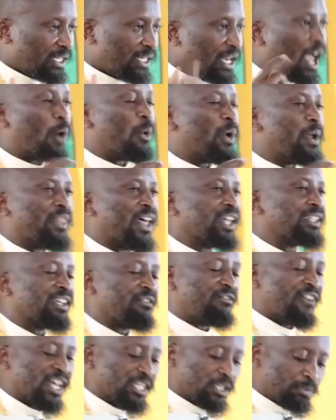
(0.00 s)
Now, that's
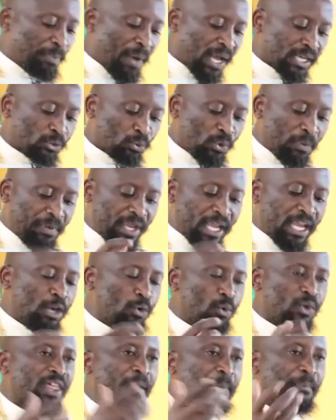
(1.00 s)
the first part. We
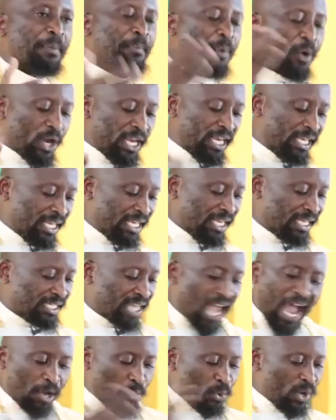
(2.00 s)
begin with the people in
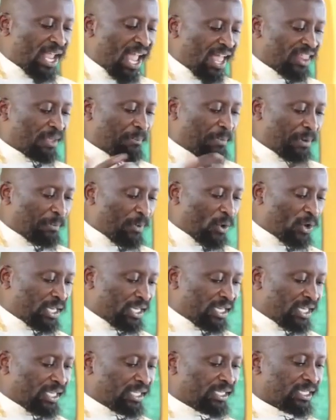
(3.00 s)
need. And we are the people
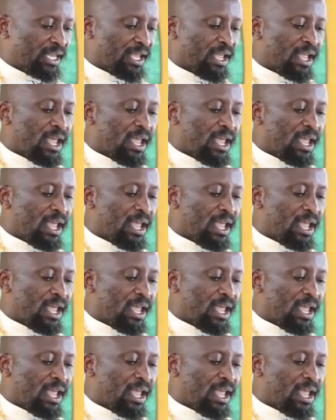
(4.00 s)
in need.